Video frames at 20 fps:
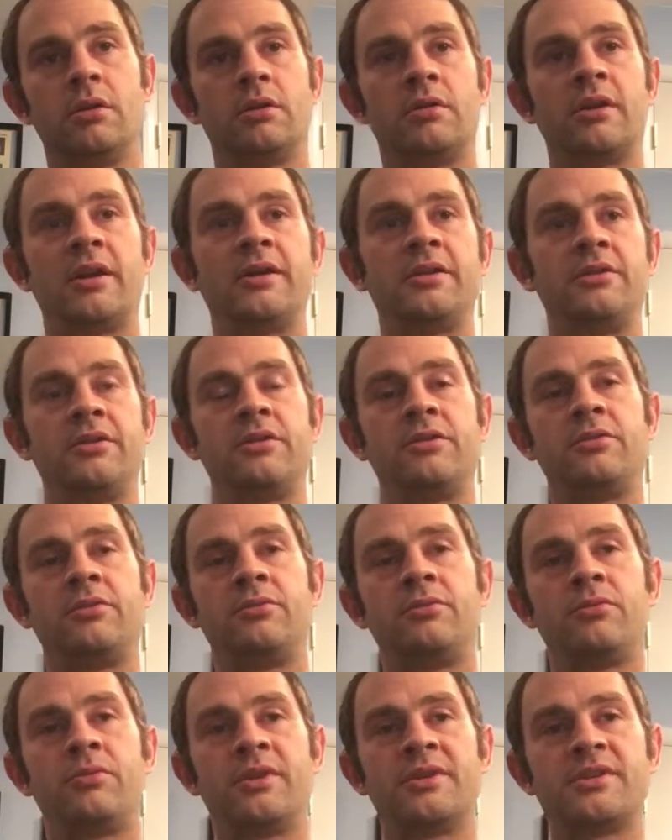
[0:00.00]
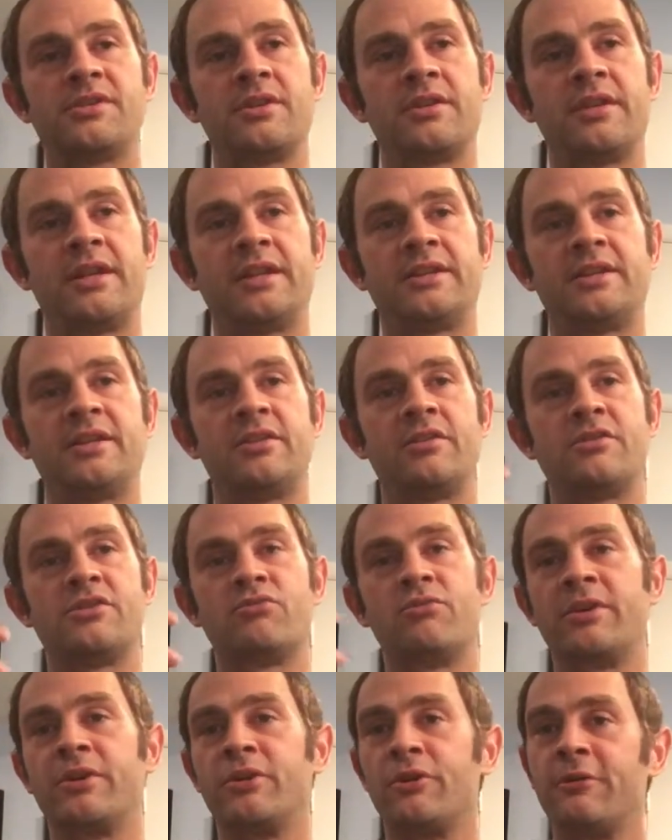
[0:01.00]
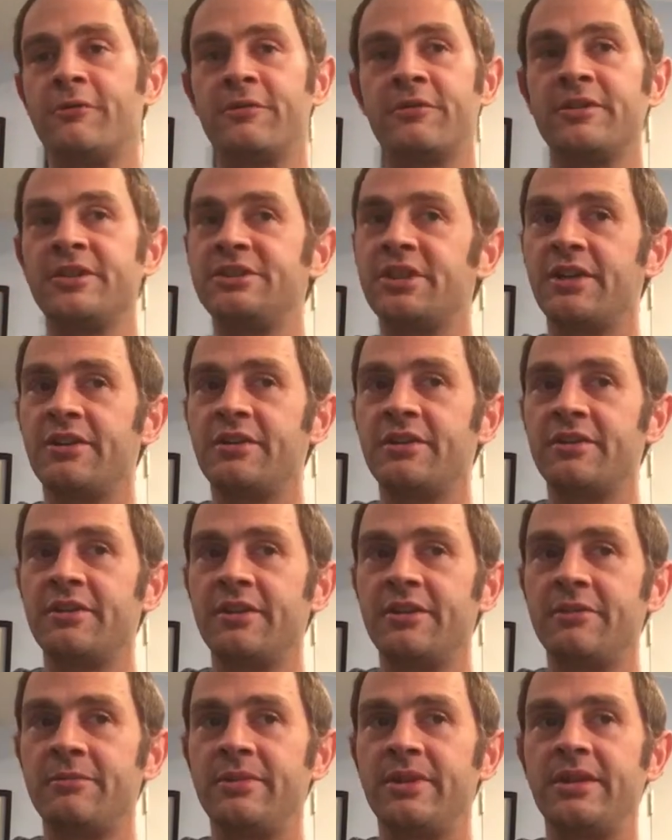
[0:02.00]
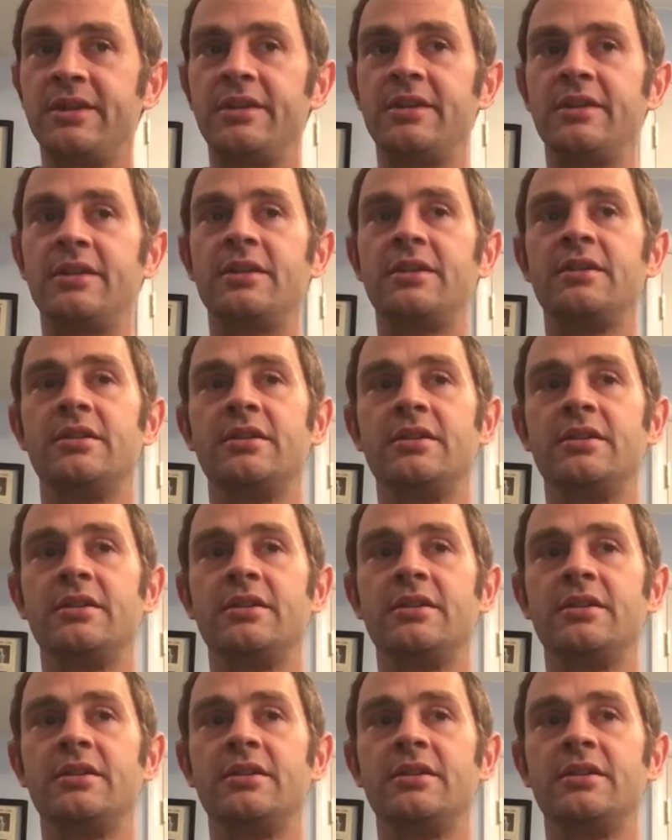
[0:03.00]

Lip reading: Right, you want to let the notes ring over each other a little bit here.